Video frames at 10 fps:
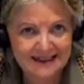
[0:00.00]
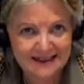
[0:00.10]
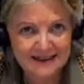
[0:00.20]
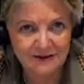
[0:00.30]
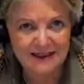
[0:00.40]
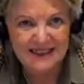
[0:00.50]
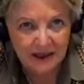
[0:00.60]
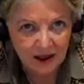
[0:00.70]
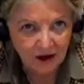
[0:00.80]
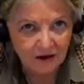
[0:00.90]
So it's a
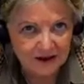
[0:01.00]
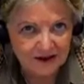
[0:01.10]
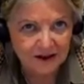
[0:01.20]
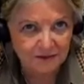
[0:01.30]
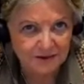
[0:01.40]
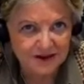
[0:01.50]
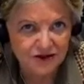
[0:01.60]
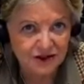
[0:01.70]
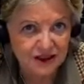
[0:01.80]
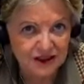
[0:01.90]
long-term
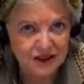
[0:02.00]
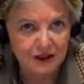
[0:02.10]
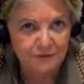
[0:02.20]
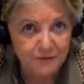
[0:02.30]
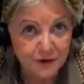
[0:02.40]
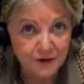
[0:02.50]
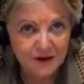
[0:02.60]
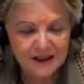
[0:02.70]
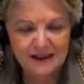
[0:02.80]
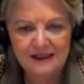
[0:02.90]
strategic view
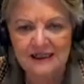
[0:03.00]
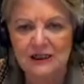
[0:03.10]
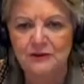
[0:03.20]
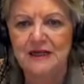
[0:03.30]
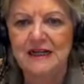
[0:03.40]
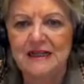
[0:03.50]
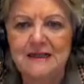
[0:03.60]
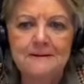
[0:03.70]
that we need.